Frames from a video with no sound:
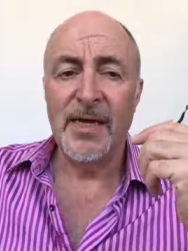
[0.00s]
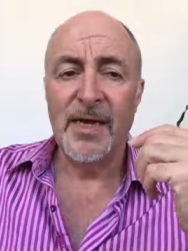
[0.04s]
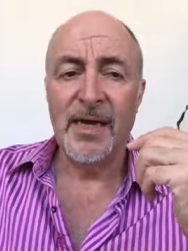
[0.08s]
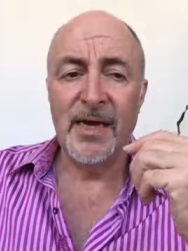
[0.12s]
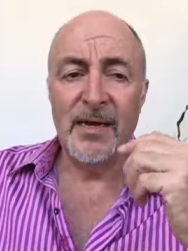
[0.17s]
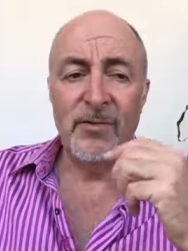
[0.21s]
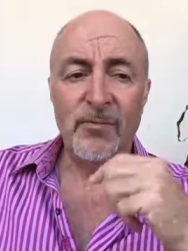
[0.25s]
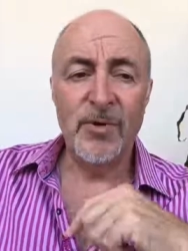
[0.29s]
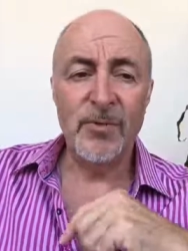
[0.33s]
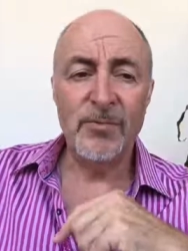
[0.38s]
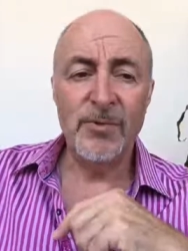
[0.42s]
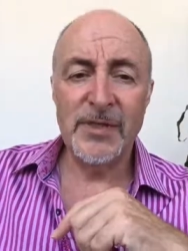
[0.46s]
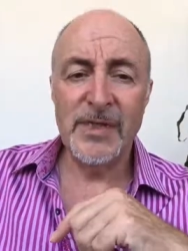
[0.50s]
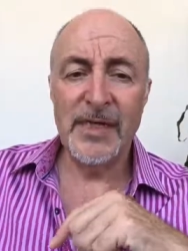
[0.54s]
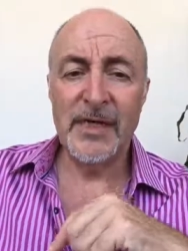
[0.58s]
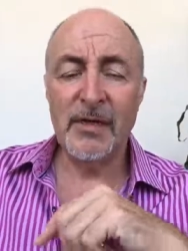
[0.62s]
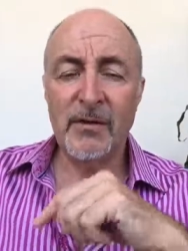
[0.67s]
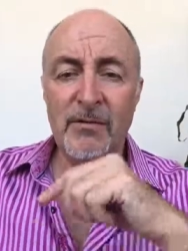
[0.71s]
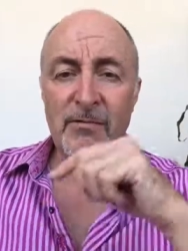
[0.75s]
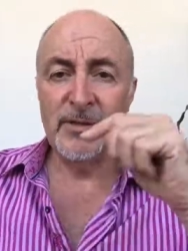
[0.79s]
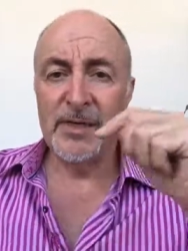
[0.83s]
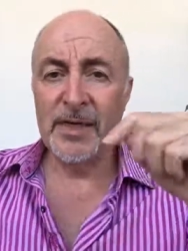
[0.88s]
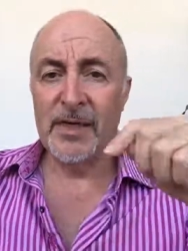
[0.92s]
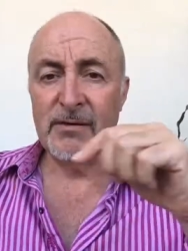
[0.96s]
And we would then
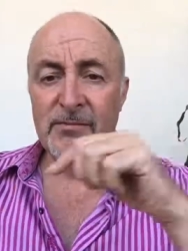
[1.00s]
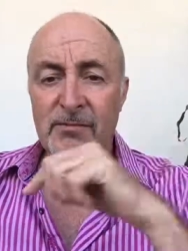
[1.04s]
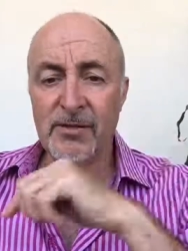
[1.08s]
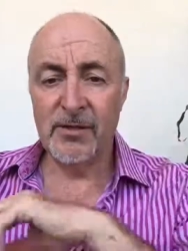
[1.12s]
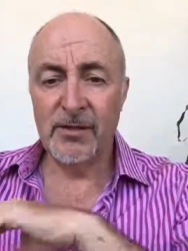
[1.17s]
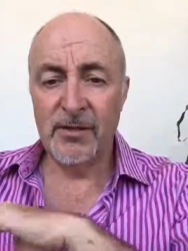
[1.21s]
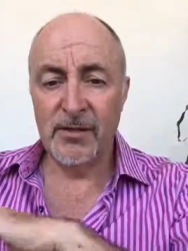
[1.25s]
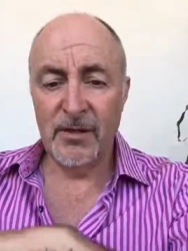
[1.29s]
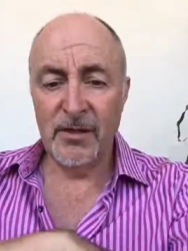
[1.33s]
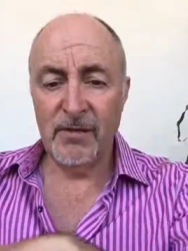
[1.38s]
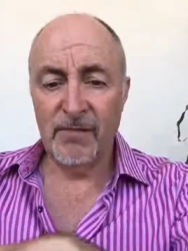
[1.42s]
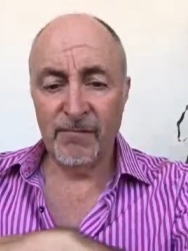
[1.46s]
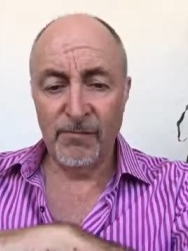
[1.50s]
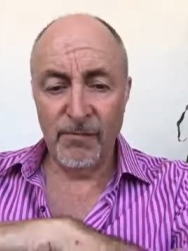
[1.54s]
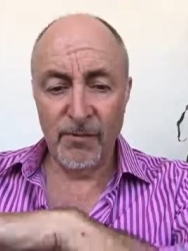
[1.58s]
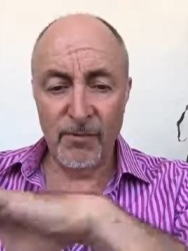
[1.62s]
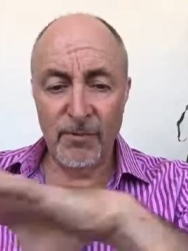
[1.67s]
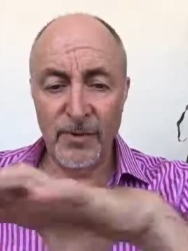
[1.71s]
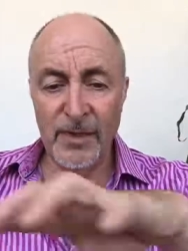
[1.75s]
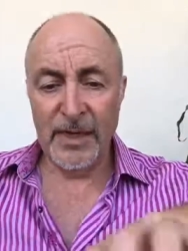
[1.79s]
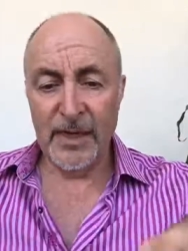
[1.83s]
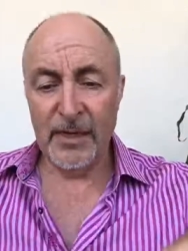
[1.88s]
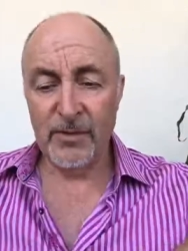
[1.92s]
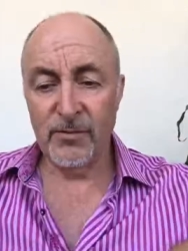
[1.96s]
go down to the floor
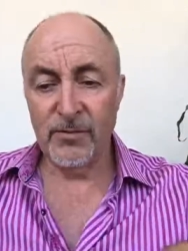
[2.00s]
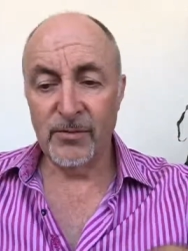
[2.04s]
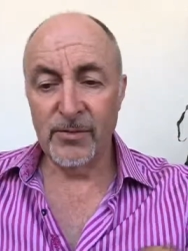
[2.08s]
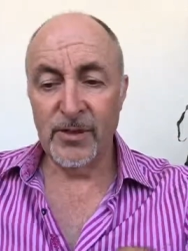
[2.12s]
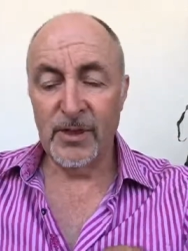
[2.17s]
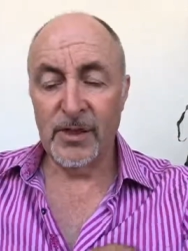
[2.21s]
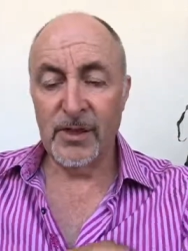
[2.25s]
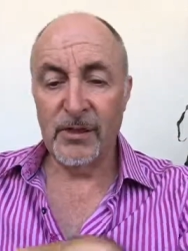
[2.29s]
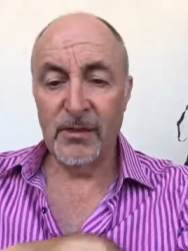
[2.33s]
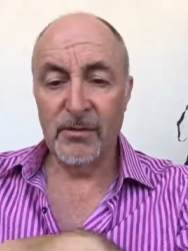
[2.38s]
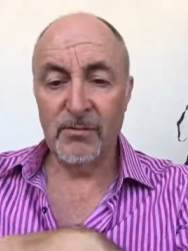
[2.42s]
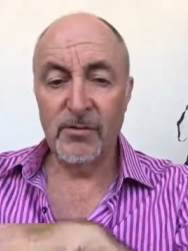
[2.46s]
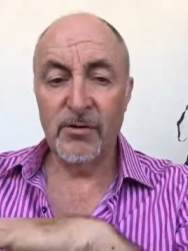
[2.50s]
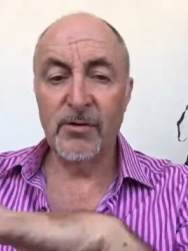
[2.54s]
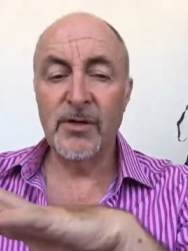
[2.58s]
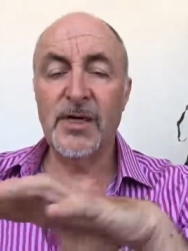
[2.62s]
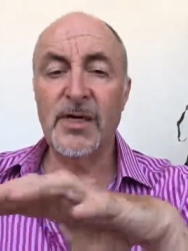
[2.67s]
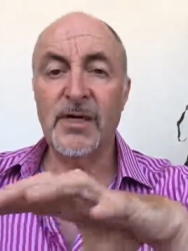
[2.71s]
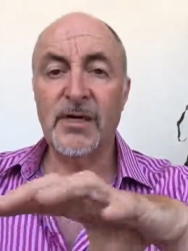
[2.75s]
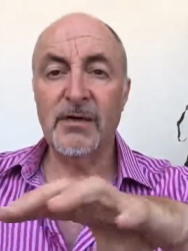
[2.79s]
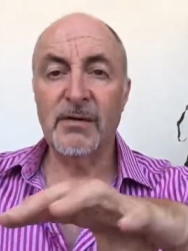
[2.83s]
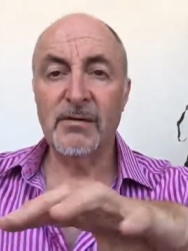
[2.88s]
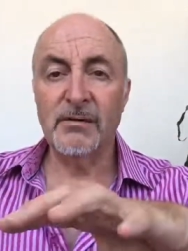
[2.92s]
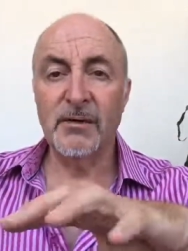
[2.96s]
where they had all the
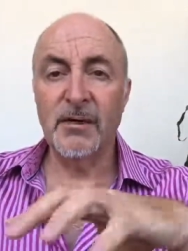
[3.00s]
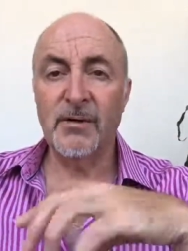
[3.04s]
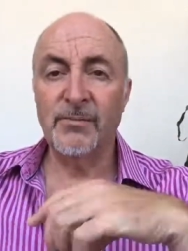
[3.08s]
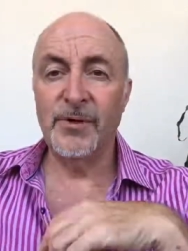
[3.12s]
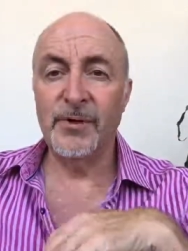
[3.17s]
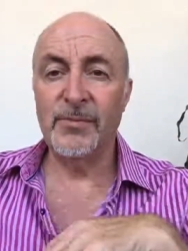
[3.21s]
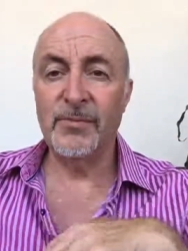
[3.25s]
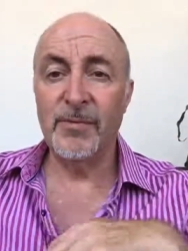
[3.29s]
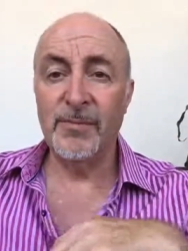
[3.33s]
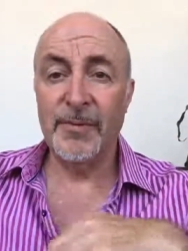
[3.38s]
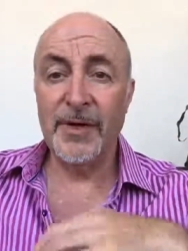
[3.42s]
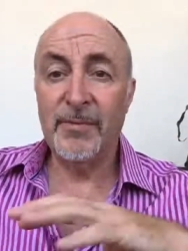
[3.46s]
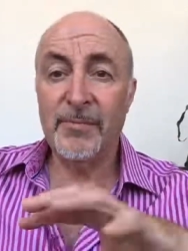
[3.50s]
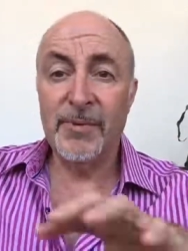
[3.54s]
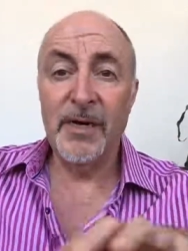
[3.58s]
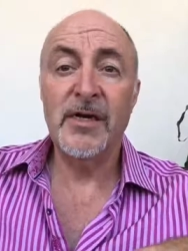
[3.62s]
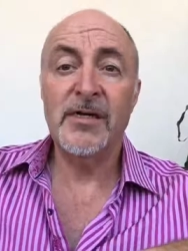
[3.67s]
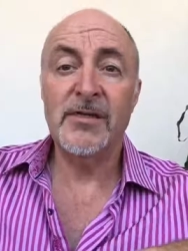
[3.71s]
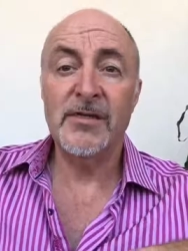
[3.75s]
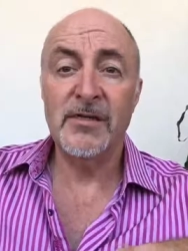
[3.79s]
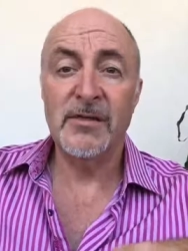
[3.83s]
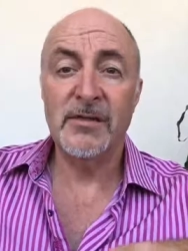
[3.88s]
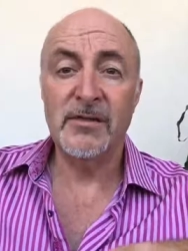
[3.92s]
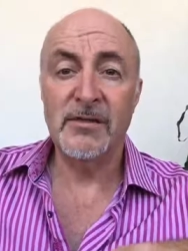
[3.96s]
cooking, and we would make
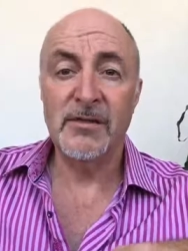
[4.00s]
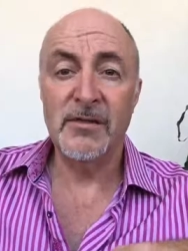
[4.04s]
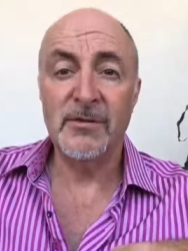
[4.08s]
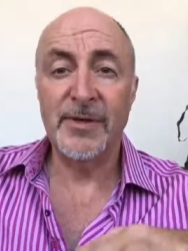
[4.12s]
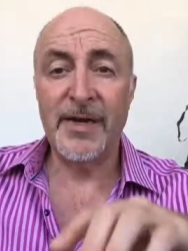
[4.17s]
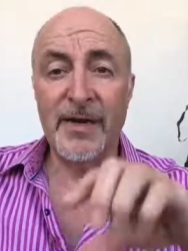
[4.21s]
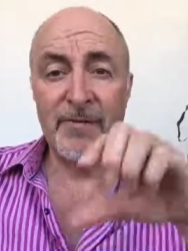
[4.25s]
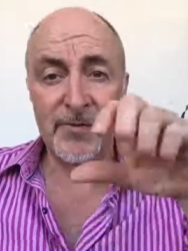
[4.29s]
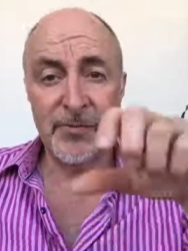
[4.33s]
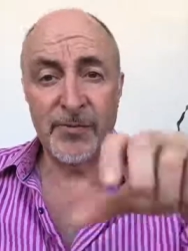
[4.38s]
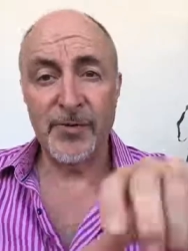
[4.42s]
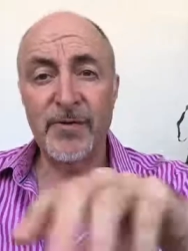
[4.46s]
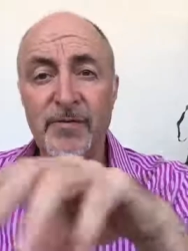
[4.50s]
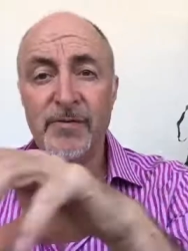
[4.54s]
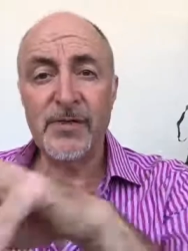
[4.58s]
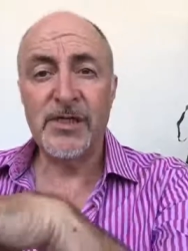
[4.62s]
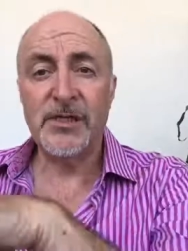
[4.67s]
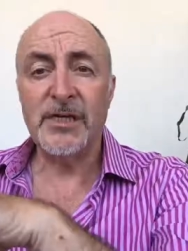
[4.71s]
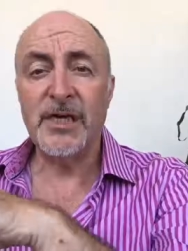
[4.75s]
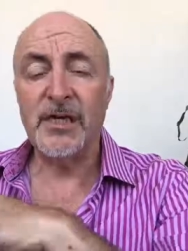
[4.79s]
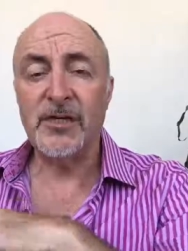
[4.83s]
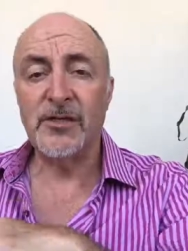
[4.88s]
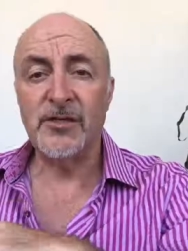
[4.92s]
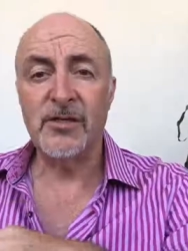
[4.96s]
pasta. So we'd have three different
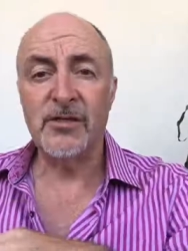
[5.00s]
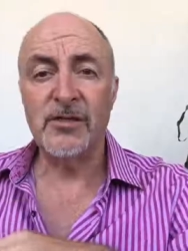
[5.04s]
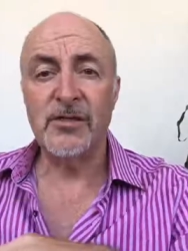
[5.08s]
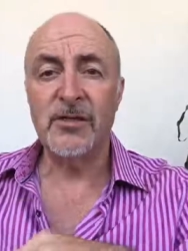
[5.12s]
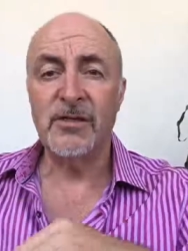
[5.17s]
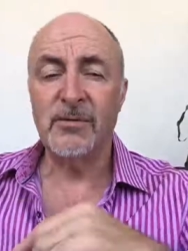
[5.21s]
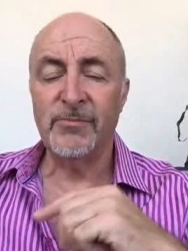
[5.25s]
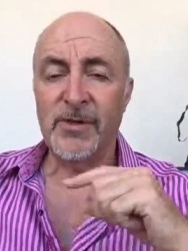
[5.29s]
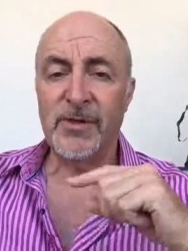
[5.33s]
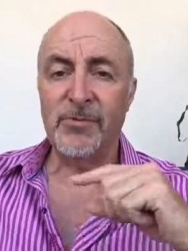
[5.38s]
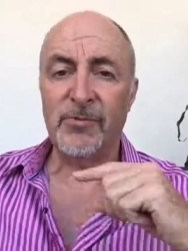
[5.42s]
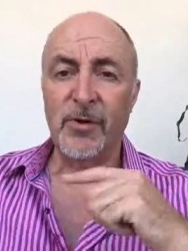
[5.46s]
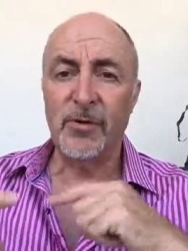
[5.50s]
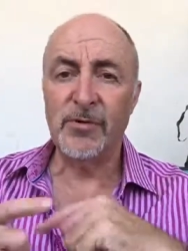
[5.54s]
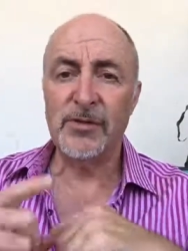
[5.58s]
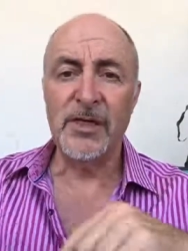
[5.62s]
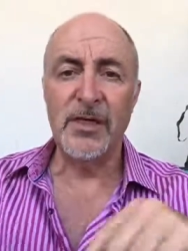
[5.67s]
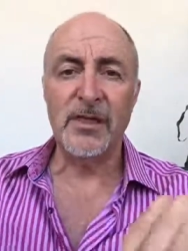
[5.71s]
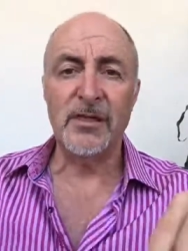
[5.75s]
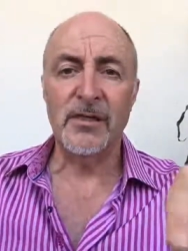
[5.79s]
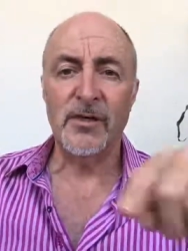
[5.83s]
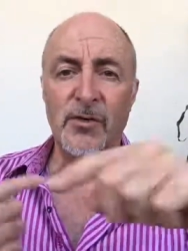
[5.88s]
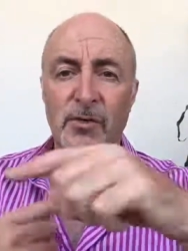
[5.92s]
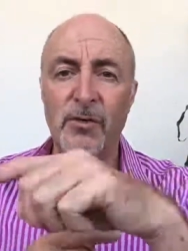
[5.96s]
stages, and then we'd
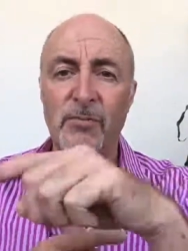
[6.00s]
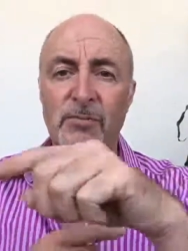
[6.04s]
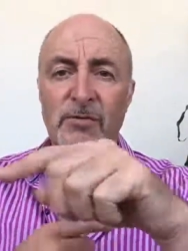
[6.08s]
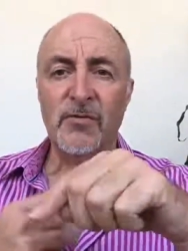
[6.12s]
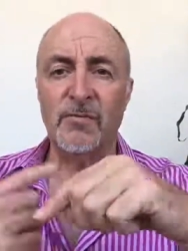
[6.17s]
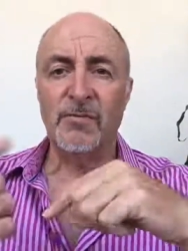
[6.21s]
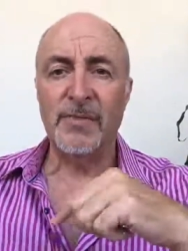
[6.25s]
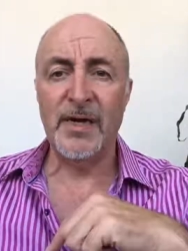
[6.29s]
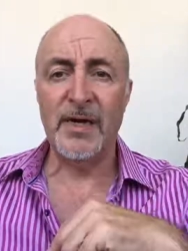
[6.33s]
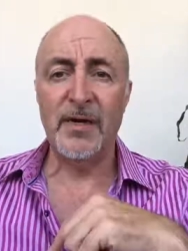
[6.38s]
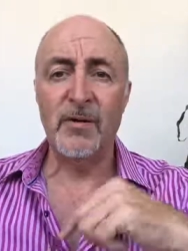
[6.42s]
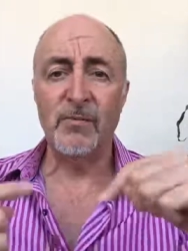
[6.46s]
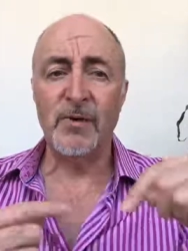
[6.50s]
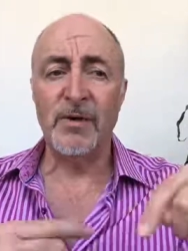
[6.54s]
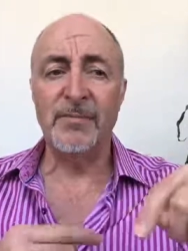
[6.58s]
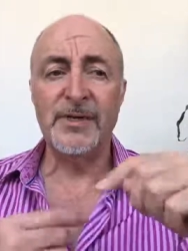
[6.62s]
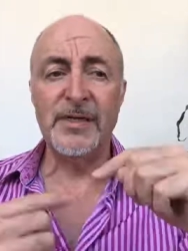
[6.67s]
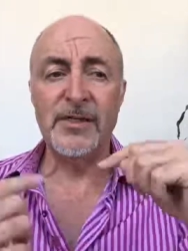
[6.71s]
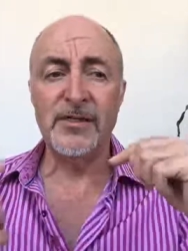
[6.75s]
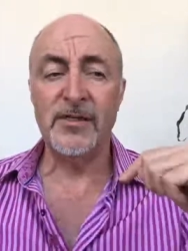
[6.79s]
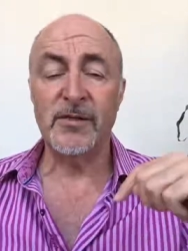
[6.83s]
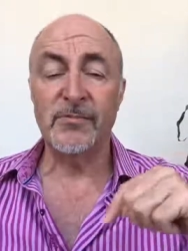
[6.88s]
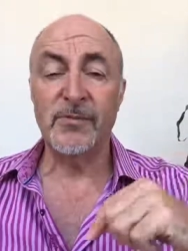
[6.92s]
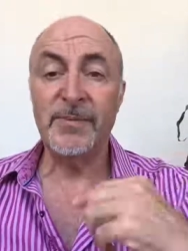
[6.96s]
rotate the groups of men and
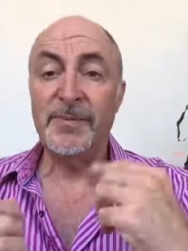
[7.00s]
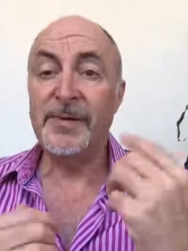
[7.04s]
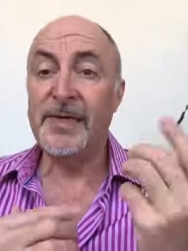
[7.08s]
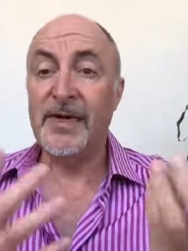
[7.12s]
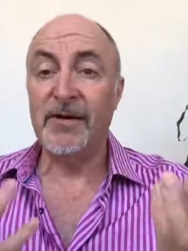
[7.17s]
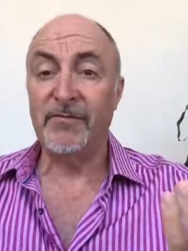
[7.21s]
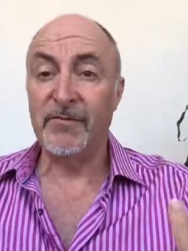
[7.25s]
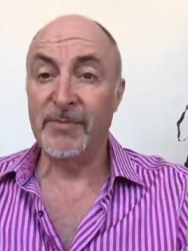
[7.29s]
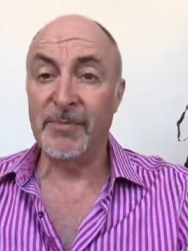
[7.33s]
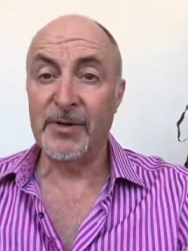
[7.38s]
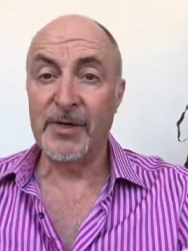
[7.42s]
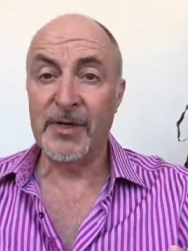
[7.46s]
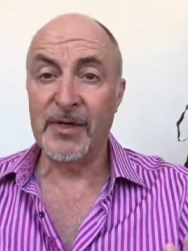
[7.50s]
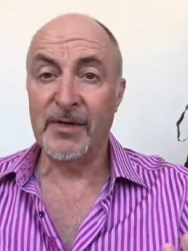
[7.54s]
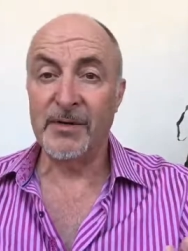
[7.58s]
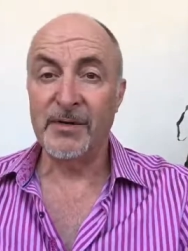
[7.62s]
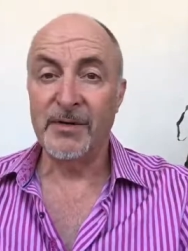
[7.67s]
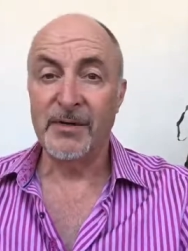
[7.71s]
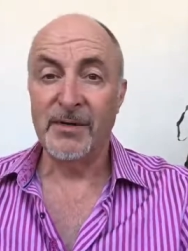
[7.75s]
women, so we meet everybody.